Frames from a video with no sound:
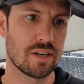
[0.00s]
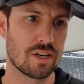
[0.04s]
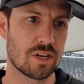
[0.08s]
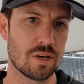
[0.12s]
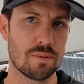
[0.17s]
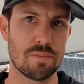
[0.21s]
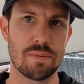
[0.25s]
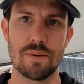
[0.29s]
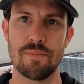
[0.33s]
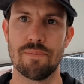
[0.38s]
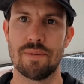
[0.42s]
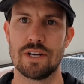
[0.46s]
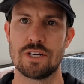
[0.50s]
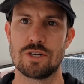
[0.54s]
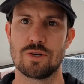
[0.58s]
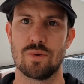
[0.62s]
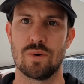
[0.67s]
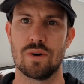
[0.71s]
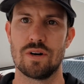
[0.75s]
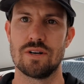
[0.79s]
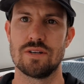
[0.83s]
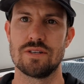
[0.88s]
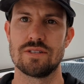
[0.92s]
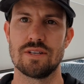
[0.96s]
could be much
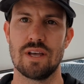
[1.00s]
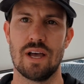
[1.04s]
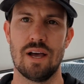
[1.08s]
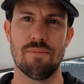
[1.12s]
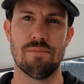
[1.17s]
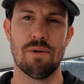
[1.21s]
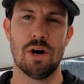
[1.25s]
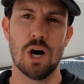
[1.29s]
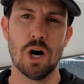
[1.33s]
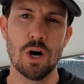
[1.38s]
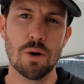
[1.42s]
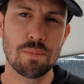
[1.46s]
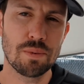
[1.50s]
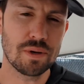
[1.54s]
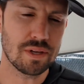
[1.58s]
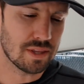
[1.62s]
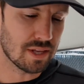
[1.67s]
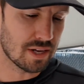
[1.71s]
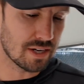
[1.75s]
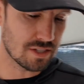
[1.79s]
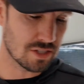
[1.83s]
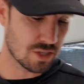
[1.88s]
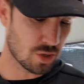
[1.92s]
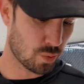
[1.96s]
worse. I'm hoping
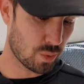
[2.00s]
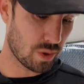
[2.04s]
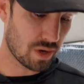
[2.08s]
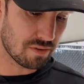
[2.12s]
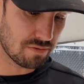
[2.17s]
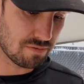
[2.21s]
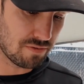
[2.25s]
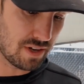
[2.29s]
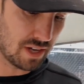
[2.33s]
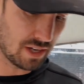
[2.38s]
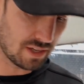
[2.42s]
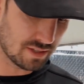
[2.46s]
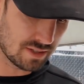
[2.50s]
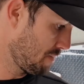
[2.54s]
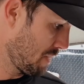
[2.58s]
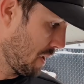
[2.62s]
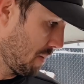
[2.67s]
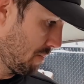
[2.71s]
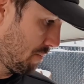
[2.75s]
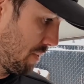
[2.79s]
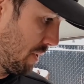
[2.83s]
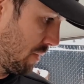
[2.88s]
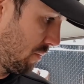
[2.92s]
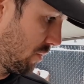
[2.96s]
that it's a quick fix,
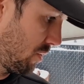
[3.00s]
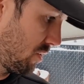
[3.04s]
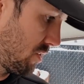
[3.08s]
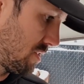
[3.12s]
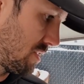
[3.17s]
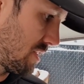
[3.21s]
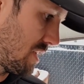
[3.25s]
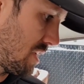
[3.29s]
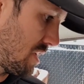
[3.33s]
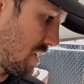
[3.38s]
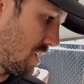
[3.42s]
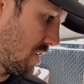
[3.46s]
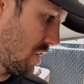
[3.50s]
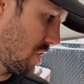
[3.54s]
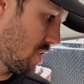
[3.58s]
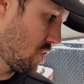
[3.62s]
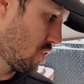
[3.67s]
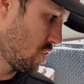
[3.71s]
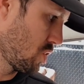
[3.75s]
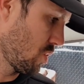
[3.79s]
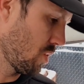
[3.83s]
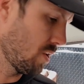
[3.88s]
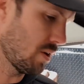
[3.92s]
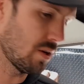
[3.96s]
but we'll see
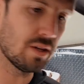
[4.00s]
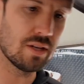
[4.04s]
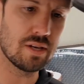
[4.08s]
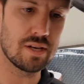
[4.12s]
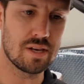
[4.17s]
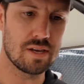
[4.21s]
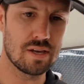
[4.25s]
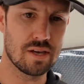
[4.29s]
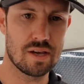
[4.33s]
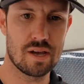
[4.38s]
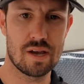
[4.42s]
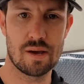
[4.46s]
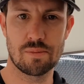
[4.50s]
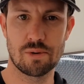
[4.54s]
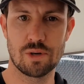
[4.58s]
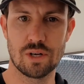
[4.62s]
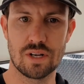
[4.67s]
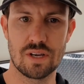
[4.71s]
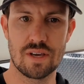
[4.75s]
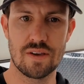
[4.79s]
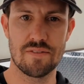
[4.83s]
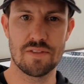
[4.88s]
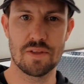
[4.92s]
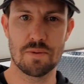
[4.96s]
shortly. I'm
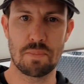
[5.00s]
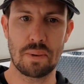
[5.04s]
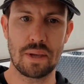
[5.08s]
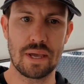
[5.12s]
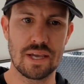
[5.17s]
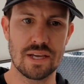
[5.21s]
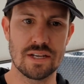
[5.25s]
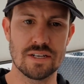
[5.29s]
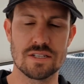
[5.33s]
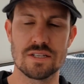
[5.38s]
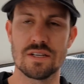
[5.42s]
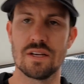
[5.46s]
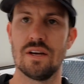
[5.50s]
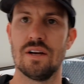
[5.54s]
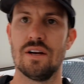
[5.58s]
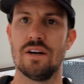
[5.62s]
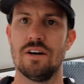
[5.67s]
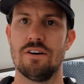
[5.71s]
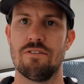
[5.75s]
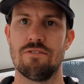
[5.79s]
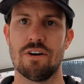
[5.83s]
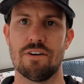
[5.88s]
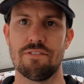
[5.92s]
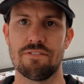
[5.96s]
gonna give the paint
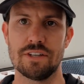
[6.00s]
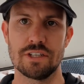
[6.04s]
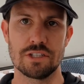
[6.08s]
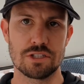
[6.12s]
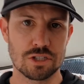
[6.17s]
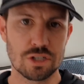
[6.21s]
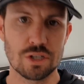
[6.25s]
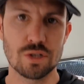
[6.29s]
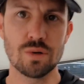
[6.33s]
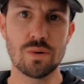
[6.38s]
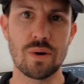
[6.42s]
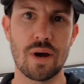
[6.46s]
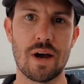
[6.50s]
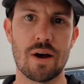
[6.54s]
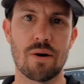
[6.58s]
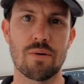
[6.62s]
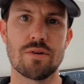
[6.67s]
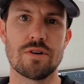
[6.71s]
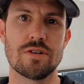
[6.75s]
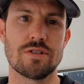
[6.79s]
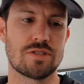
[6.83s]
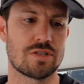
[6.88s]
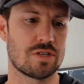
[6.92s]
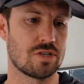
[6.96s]
roughly two
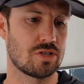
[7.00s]
hours to